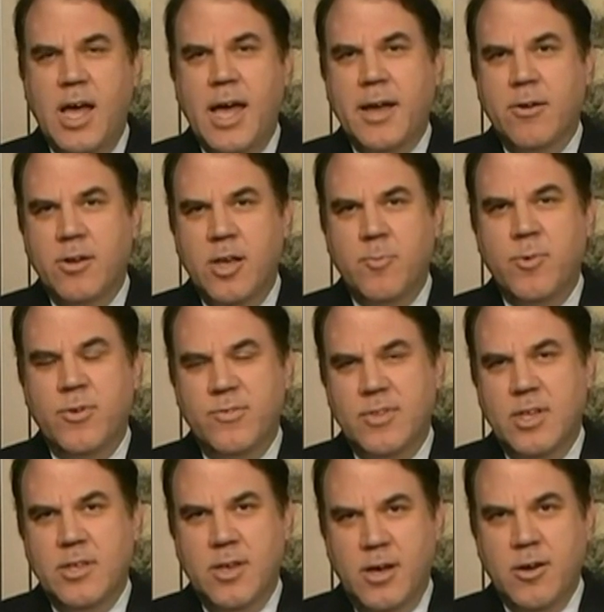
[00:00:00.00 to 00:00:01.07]
higher numbers
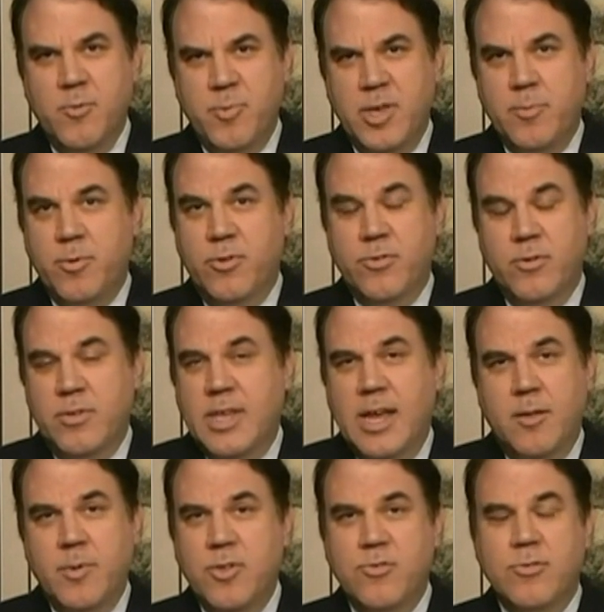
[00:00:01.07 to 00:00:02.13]
than younger people do, and
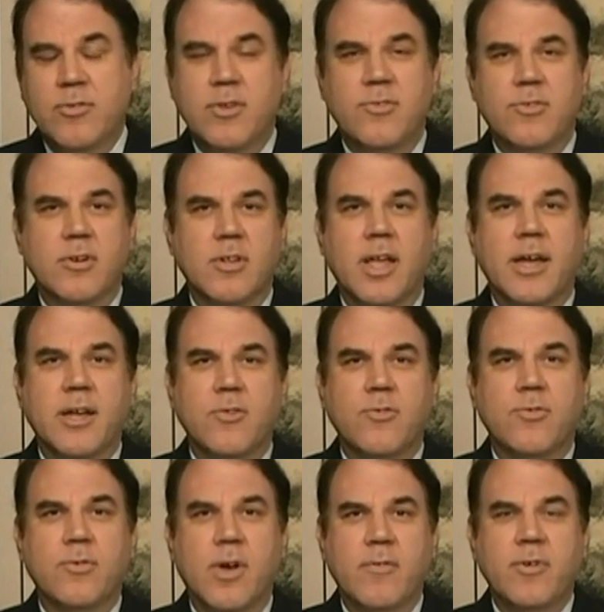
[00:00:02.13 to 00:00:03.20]
that'll be true this year like
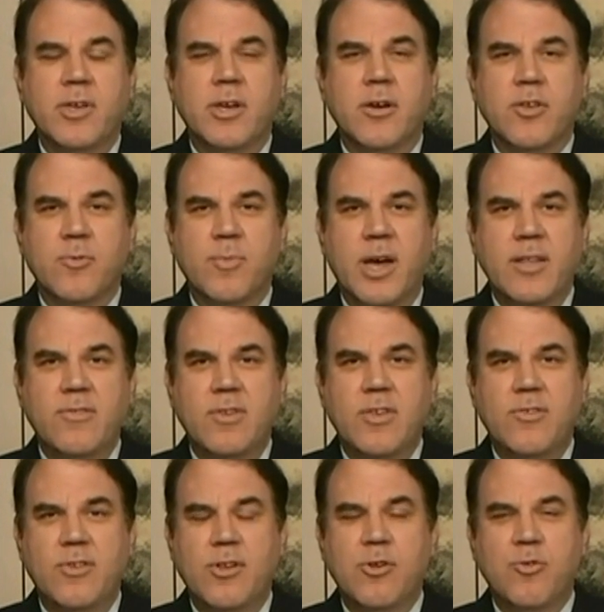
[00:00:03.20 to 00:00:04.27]
it's true every year, you might see
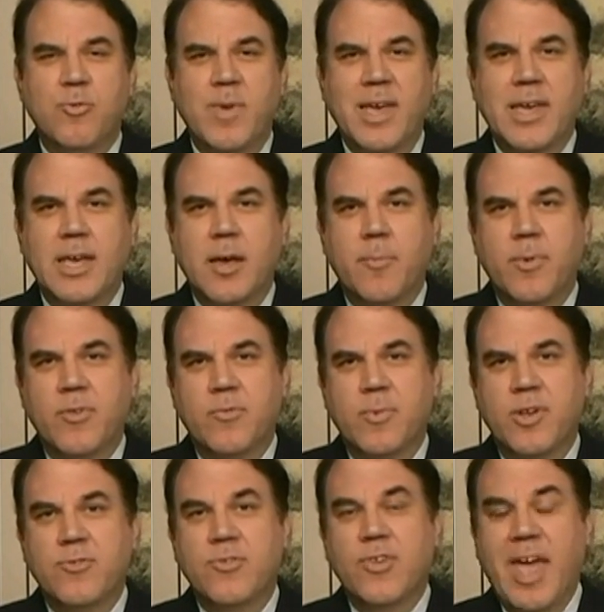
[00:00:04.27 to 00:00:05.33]
seniors making up as
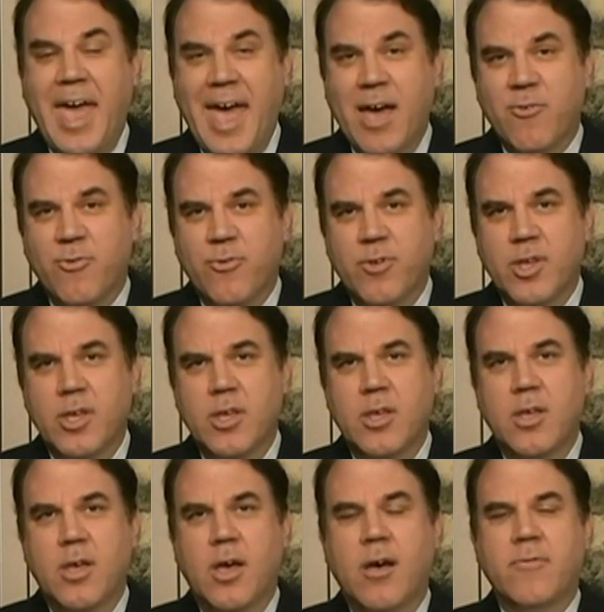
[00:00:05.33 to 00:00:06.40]
much as half
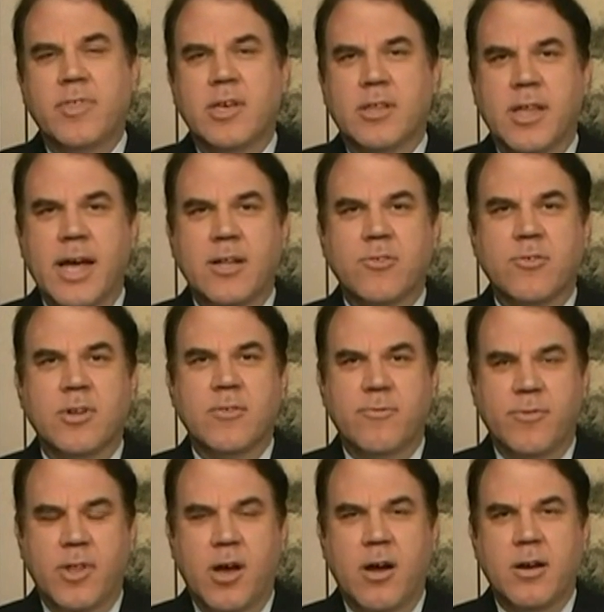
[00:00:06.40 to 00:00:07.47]
of the electorate in
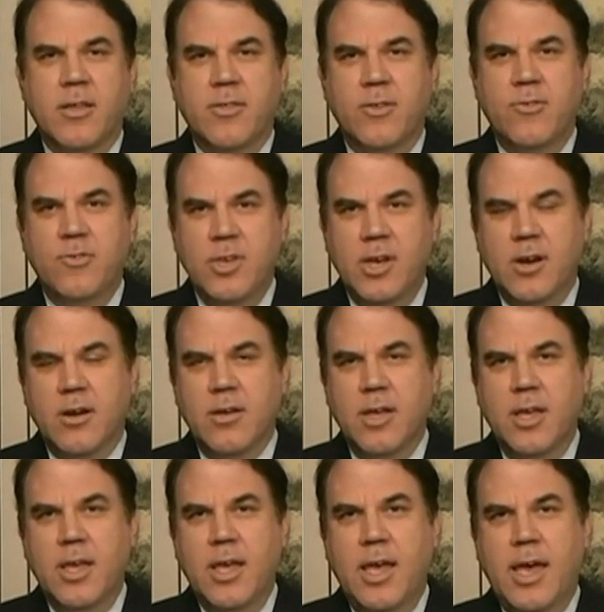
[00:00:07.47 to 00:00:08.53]
Florida this year.
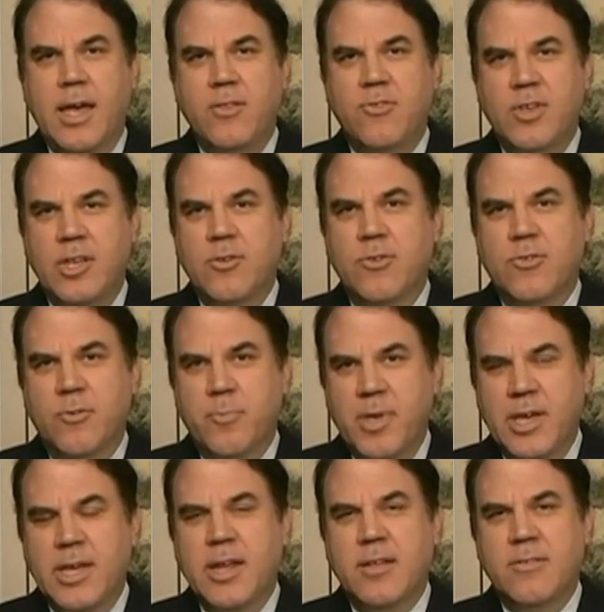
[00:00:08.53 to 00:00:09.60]
And seniors are
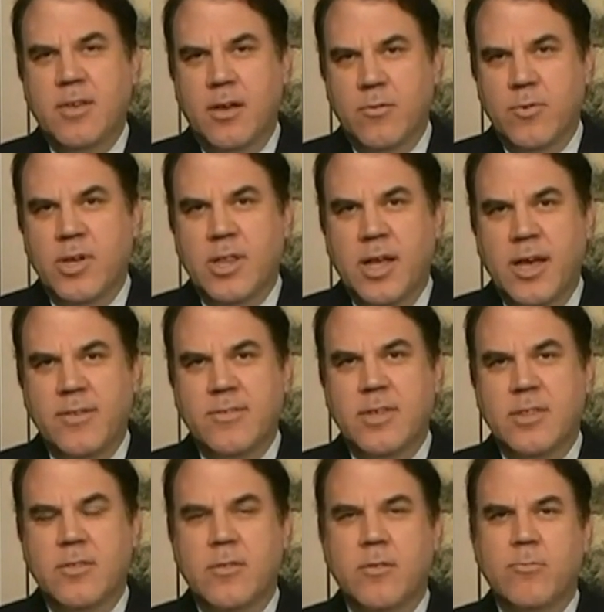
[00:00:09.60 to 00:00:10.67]
beginning to realize
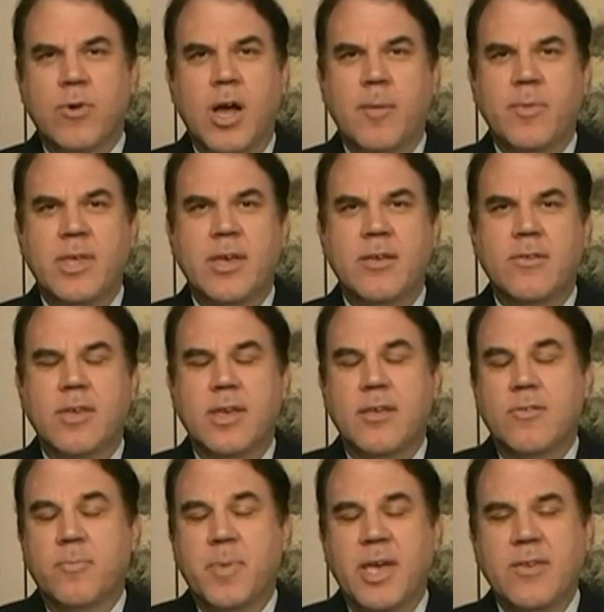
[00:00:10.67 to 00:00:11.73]
that Romney
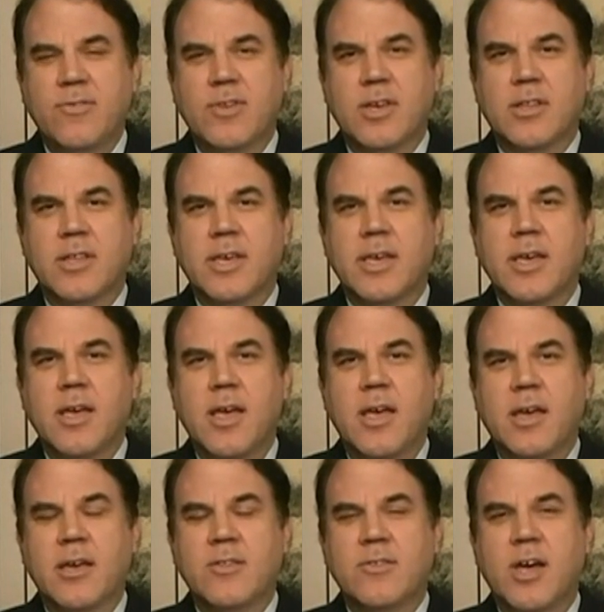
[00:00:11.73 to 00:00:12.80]
is basically
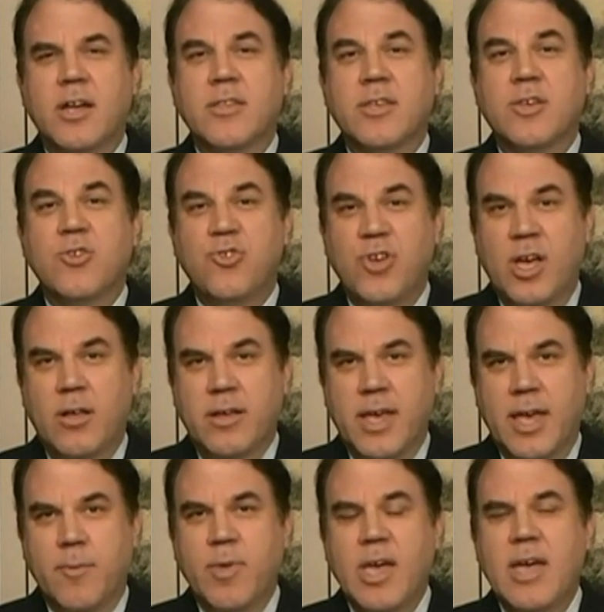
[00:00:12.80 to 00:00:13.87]
conducting a shell
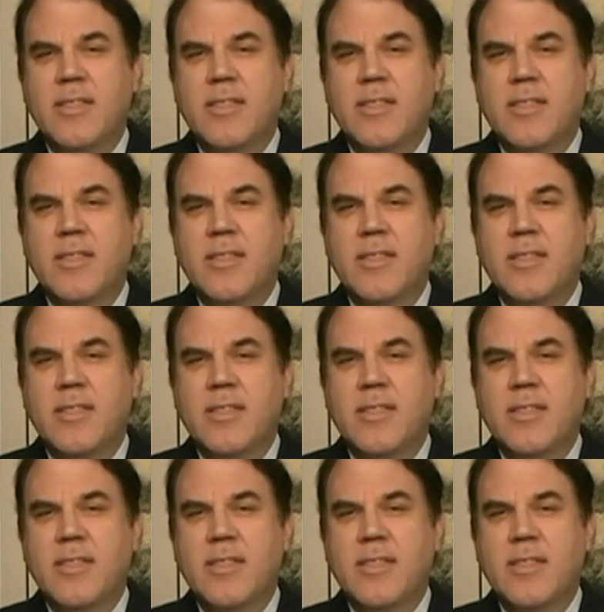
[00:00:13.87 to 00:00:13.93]
game.